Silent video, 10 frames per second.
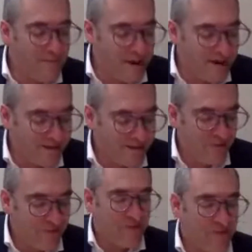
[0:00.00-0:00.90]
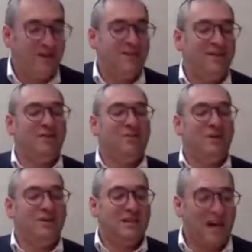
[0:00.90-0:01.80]
bear my sin from me
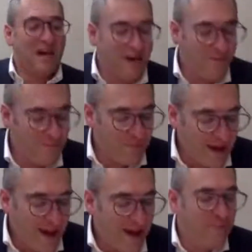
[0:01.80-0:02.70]
this one time,